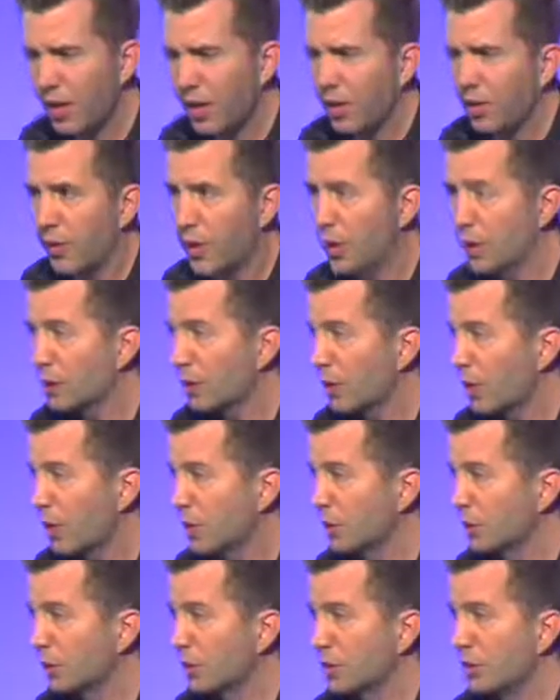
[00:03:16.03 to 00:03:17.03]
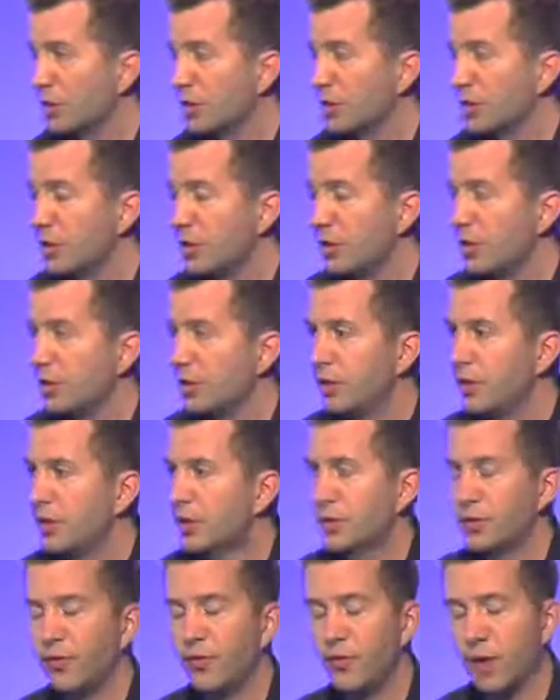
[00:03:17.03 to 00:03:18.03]
those are some tools that you can
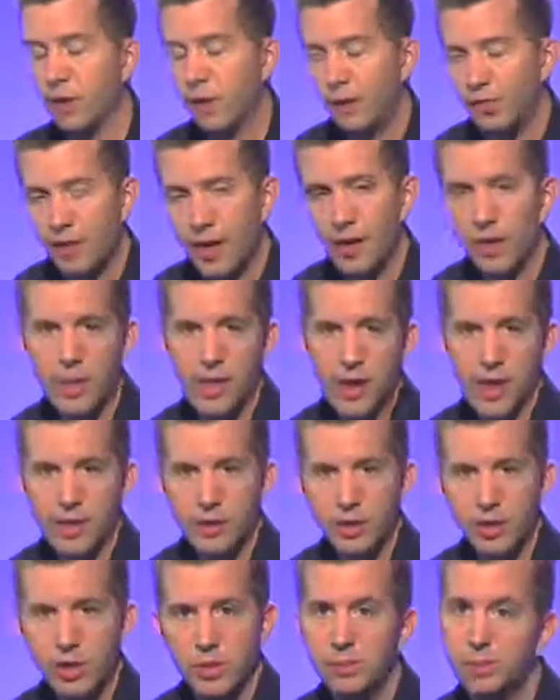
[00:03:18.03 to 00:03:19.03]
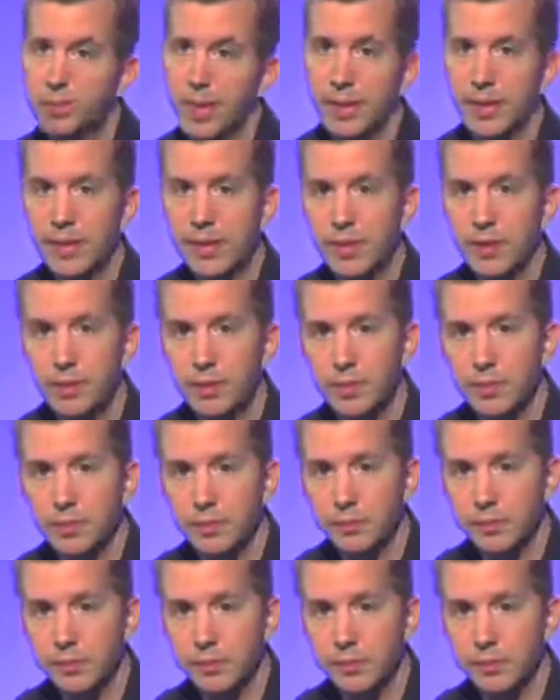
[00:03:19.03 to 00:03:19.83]
use to verify your patch on the EOS.